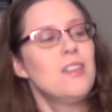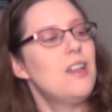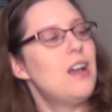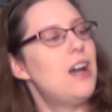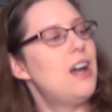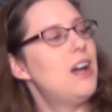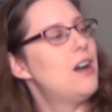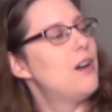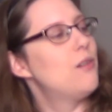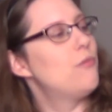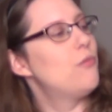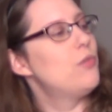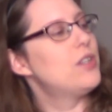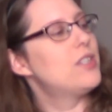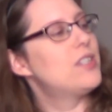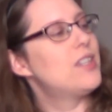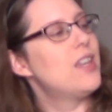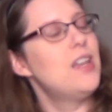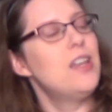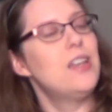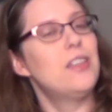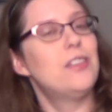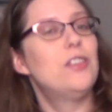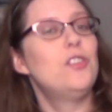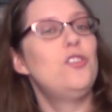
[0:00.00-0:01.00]
uh, was
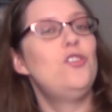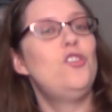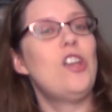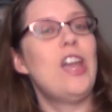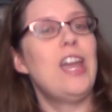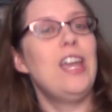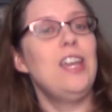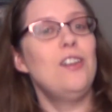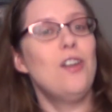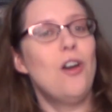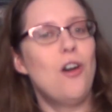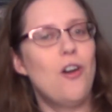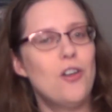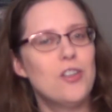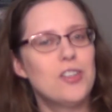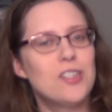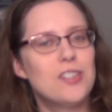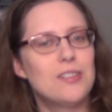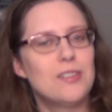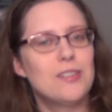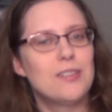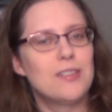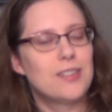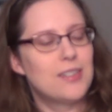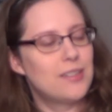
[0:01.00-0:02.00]
The Jane
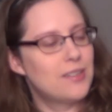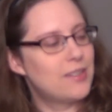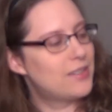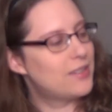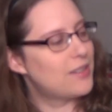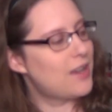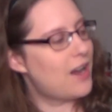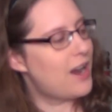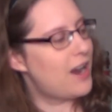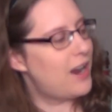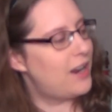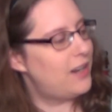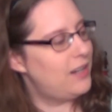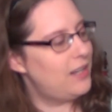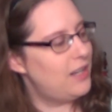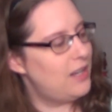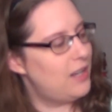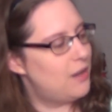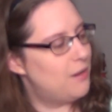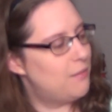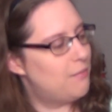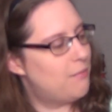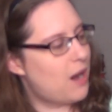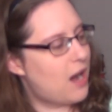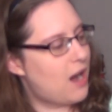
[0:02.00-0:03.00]
Austen Society
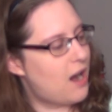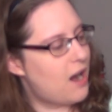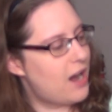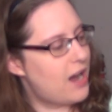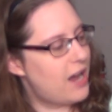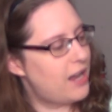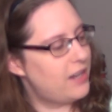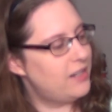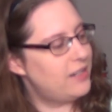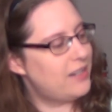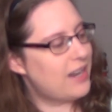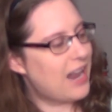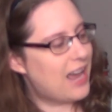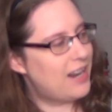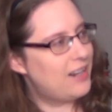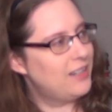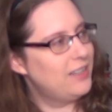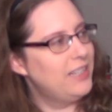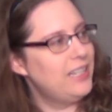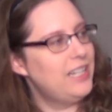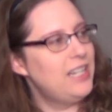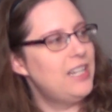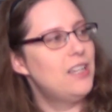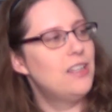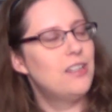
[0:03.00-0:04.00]
by
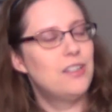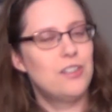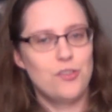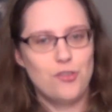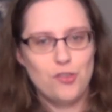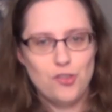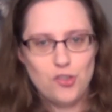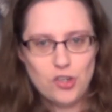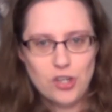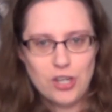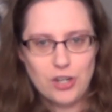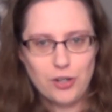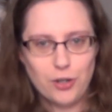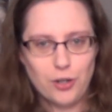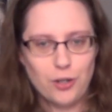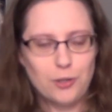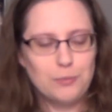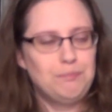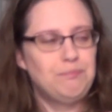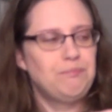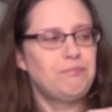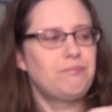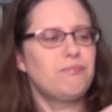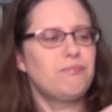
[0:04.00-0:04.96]
Natalie Jenner.